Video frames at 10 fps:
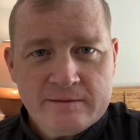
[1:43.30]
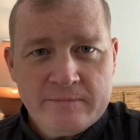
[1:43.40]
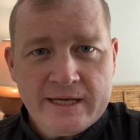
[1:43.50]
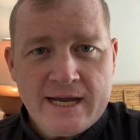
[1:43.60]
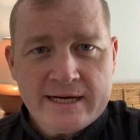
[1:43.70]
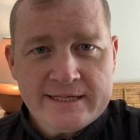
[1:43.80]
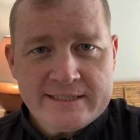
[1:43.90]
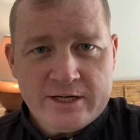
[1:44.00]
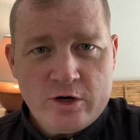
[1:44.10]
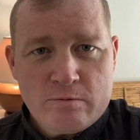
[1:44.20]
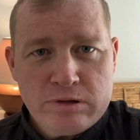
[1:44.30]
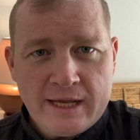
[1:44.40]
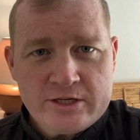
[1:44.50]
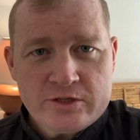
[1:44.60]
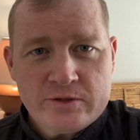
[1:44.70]
May God continue to
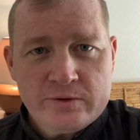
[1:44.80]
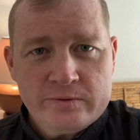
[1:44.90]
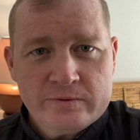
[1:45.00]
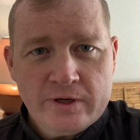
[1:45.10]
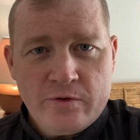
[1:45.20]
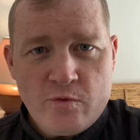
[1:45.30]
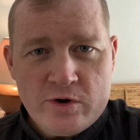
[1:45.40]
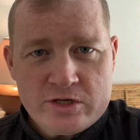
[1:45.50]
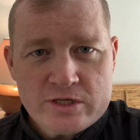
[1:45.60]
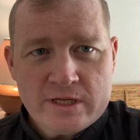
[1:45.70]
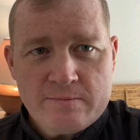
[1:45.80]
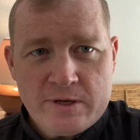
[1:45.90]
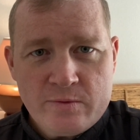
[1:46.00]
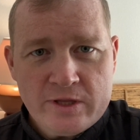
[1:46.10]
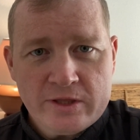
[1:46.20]
bless you and richly
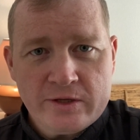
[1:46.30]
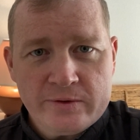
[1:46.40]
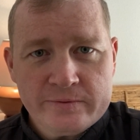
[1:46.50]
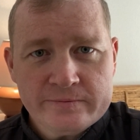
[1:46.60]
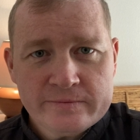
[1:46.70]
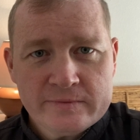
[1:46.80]
be with you.